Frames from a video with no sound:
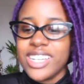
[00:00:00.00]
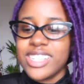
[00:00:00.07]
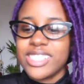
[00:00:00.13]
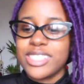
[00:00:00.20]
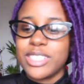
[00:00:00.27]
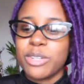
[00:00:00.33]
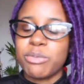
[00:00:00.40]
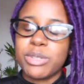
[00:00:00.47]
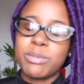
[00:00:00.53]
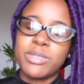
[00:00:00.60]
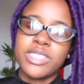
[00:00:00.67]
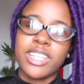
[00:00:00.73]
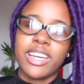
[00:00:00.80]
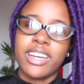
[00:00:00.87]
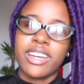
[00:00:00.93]
it's a
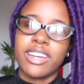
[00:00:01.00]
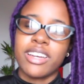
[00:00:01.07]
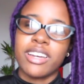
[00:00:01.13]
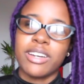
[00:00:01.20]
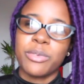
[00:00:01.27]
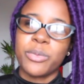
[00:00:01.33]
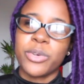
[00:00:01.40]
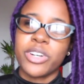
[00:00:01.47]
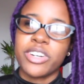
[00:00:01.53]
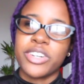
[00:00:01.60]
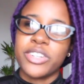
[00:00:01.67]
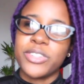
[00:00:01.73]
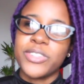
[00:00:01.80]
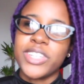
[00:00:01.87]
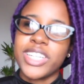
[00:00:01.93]
website where
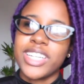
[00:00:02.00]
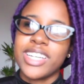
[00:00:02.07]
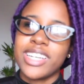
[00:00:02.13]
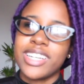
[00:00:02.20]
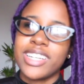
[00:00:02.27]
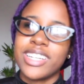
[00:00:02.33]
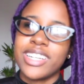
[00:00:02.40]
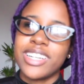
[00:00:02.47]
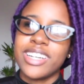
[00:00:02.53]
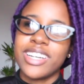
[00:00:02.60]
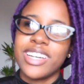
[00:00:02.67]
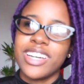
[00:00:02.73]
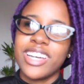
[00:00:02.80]
you can